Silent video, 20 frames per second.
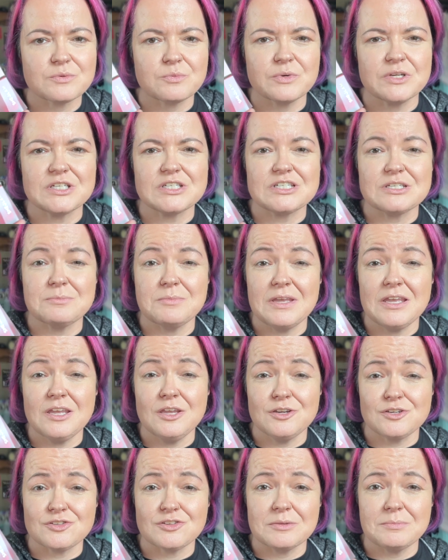which to me
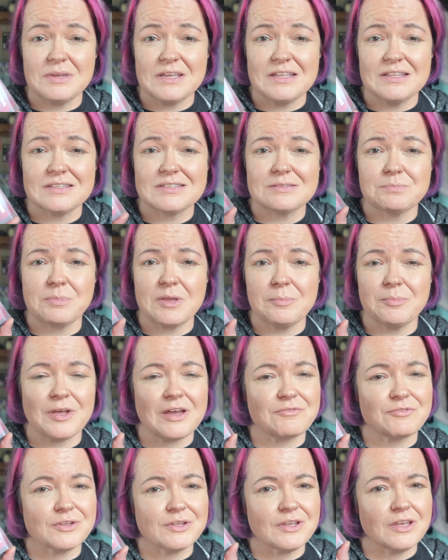usually means people
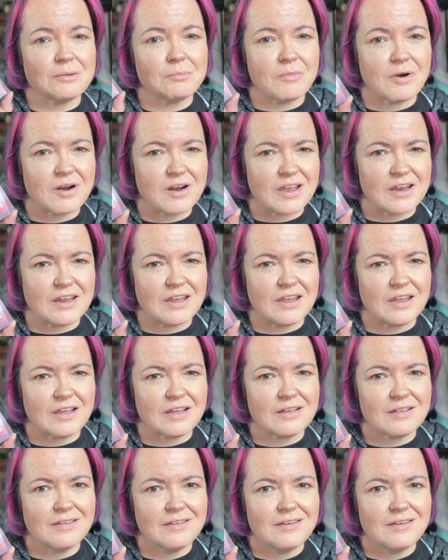have really good marketing,